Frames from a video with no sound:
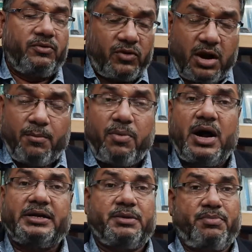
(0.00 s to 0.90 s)
form
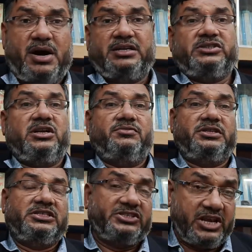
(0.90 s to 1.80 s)
part and parcel of
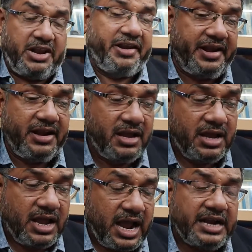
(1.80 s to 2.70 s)
the sale deed,
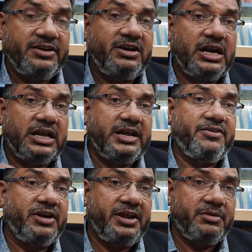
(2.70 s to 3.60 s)
and it will
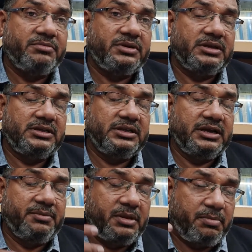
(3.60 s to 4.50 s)
give him
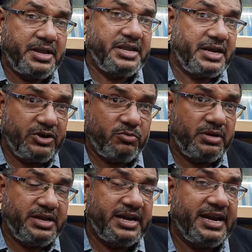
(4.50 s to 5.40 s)
the buyer, new
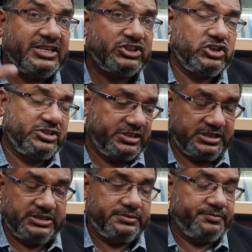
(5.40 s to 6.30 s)
buyer, and extra strength.